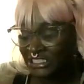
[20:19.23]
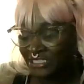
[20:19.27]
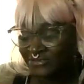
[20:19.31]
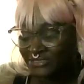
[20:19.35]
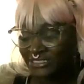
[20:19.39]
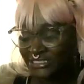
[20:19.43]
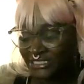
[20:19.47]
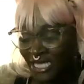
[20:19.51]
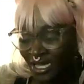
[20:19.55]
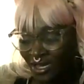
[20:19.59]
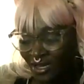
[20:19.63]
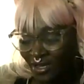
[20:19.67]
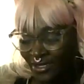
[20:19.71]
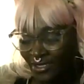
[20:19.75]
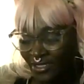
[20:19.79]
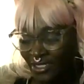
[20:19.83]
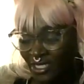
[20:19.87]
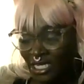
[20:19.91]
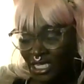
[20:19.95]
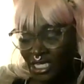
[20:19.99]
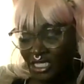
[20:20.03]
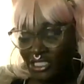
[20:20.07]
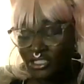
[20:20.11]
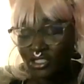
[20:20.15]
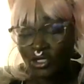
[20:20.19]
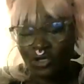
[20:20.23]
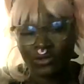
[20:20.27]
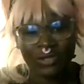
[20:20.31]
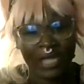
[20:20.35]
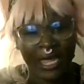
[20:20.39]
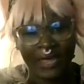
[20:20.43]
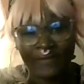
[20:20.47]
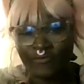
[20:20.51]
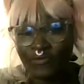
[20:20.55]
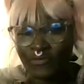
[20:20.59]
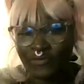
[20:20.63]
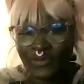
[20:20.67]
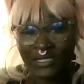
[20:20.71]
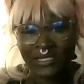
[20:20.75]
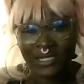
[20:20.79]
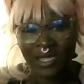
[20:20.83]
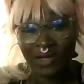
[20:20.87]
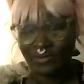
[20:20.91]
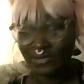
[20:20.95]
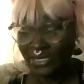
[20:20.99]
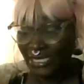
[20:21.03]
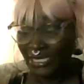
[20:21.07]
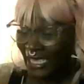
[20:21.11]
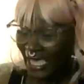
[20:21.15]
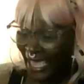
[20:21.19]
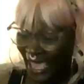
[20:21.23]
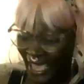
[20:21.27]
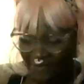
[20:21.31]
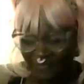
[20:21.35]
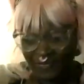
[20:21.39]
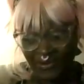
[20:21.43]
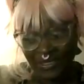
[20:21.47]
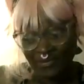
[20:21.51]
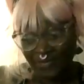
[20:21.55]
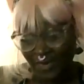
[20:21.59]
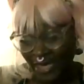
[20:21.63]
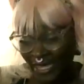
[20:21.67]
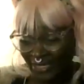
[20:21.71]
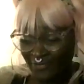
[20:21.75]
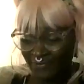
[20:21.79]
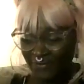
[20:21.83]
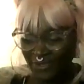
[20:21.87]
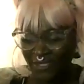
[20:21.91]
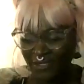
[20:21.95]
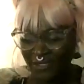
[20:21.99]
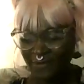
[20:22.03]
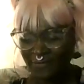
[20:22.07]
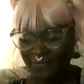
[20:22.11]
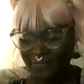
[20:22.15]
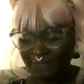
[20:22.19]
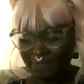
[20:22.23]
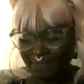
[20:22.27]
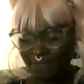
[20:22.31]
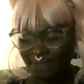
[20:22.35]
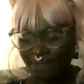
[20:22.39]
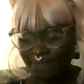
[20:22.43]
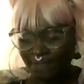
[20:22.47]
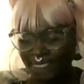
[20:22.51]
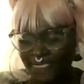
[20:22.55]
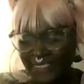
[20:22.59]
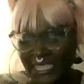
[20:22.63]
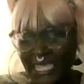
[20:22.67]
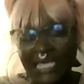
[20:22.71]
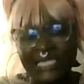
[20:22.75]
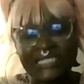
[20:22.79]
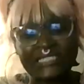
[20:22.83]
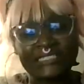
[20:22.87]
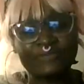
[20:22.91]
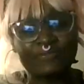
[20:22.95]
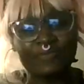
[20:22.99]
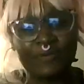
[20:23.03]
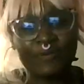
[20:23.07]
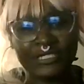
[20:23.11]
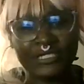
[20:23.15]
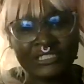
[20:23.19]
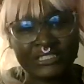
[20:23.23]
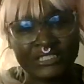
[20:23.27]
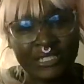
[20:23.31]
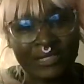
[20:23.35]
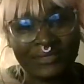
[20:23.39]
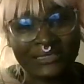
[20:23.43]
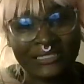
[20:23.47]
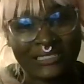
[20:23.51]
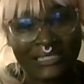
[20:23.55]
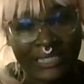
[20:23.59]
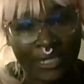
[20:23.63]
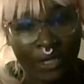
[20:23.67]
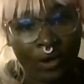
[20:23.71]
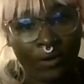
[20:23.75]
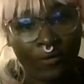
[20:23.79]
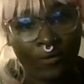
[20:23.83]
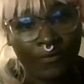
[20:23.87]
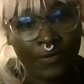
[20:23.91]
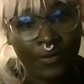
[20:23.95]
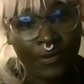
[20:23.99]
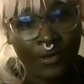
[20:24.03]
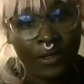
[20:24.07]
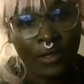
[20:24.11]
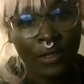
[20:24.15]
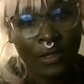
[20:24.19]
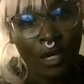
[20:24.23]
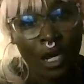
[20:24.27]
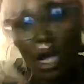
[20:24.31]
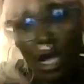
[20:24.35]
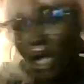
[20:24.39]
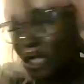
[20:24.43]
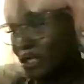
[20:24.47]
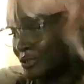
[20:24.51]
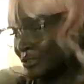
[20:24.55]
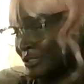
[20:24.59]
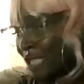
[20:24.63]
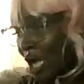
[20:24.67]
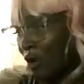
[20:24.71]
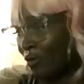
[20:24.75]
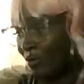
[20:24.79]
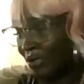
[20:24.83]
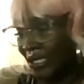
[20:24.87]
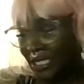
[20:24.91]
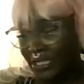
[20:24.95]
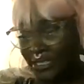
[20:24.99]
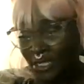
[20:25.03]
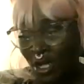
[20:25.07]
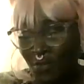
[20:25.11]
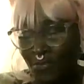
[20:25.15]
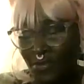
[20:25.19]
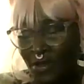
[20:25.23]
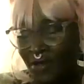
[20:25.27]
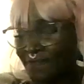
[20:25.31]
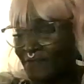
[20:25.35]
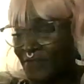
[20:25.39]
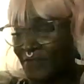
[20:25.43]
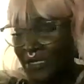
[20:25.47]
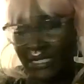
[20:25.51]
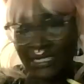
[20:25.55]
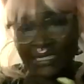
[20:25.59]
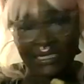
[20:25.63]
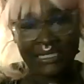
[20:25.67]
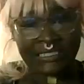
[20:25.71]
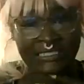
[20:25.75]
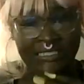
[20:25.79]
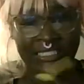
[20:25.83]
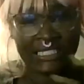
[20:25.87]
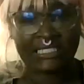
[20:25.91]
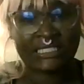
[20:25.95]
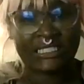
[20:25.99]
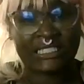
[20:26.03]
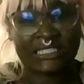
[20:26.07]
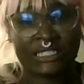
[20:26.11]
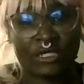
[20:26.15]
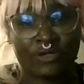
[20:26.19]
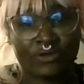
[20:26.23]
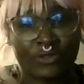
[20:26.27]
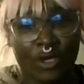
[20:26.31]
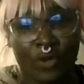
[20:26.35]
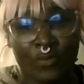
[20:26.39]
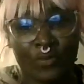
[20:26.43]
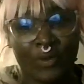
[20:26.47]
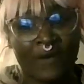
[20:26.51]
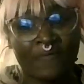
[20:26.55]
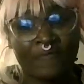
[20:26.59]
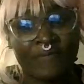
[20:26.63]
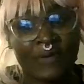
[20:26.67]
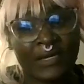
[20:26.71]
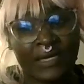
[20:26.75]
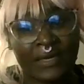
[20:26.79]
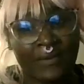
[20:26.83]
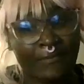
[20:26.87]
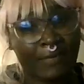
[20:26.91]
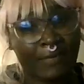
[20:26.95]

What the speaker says: side. Your life will be long and happy, baby. Express yourself. Don't get no motherfucking diseases on your motherfucking